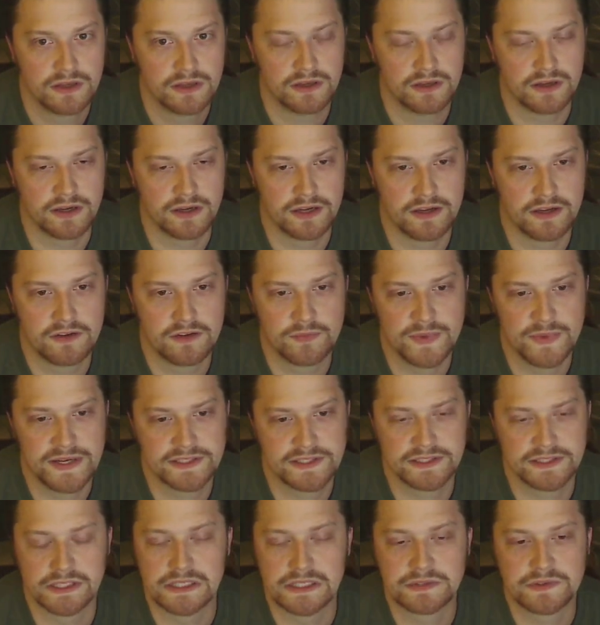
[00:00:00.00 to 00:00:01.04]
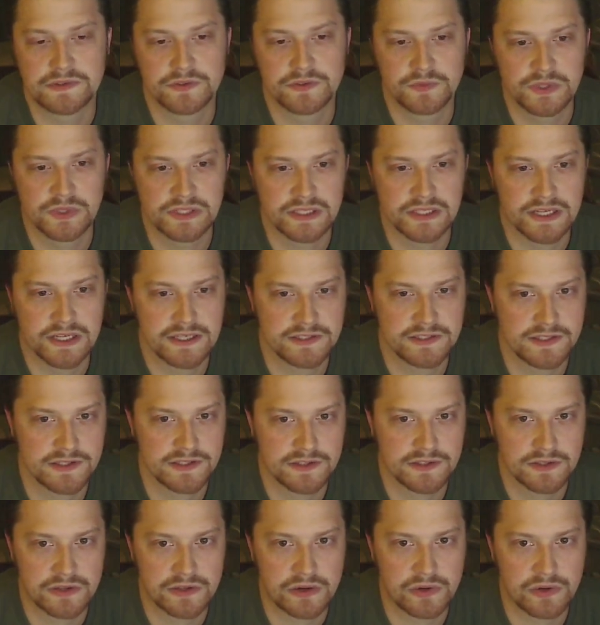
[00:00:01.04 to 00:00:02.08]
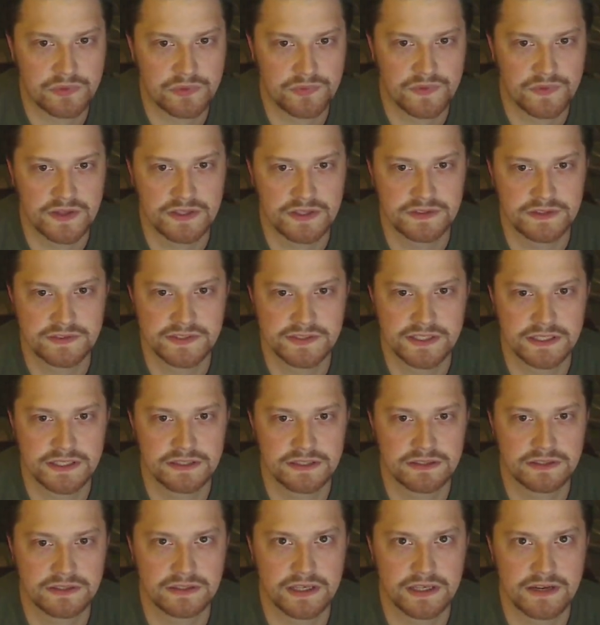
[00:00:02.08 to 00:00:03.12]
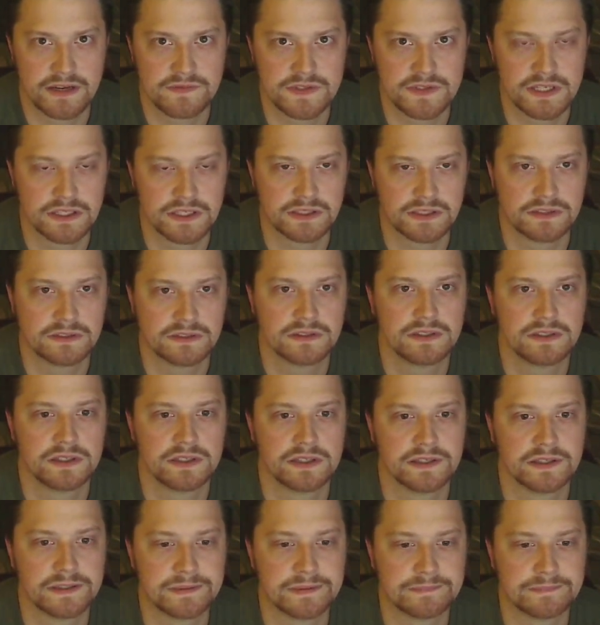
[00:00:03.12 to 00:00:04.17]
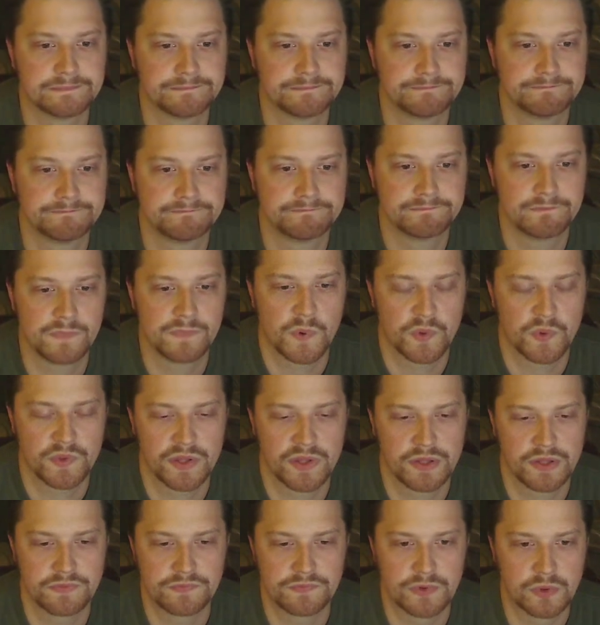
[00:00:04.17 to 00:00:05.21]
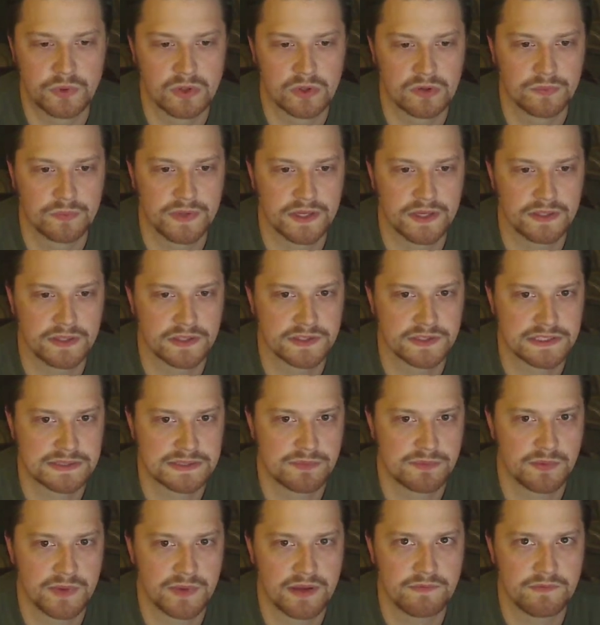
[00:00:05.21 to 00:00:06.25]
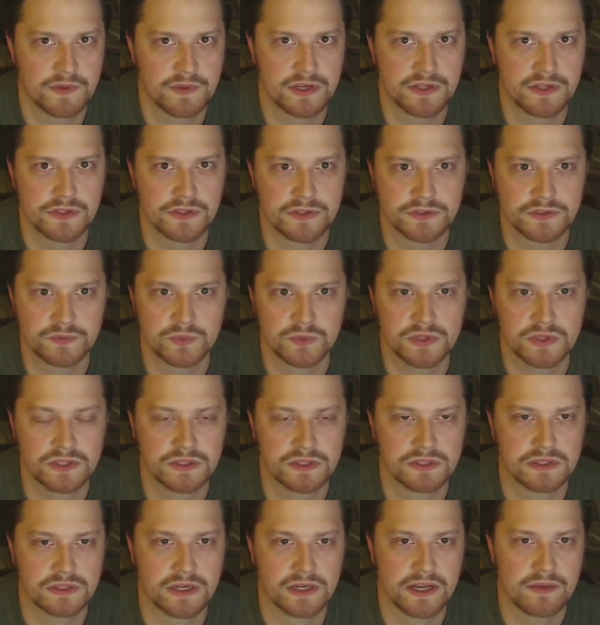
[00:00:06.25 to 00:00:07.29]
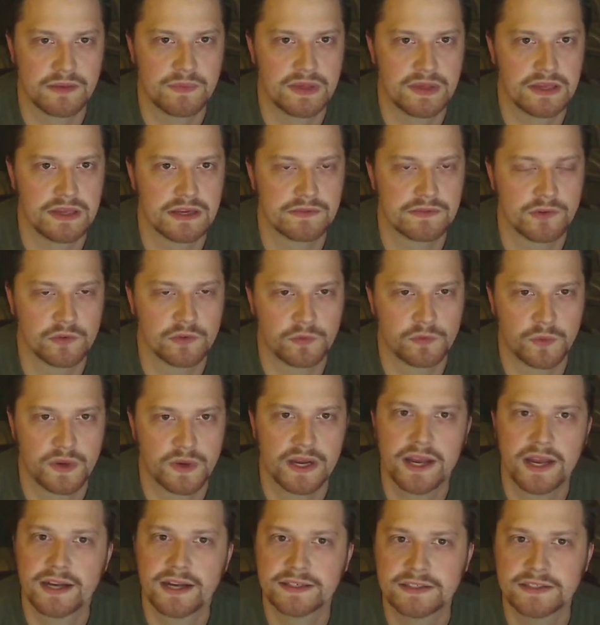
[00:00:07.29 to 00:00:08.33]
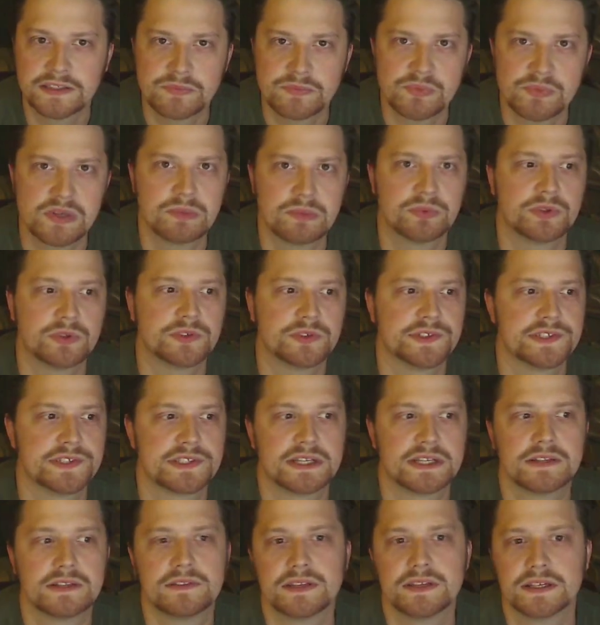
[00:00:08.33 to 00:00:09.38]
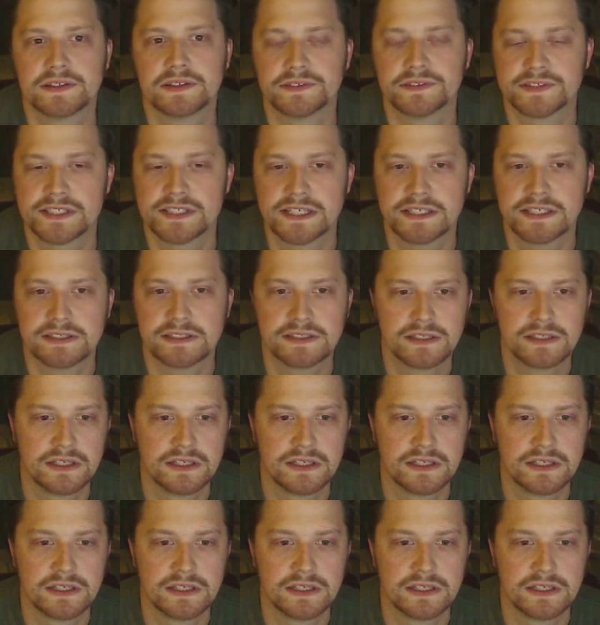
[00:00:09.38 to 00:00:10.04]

I myself have realized that there are things that I've done. Um, both on the forum and on some of my videos where I may have overreacted to people and said things that